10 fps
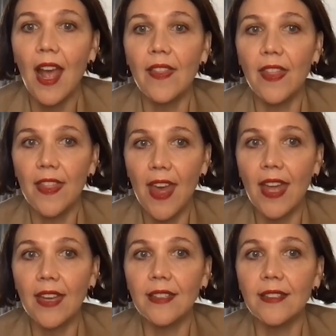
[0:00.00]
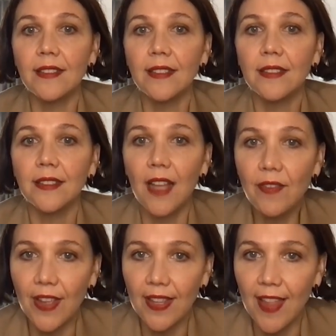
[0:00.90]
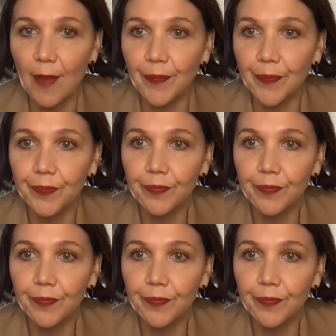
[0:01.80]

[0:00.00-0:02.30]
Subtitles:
and then loving them.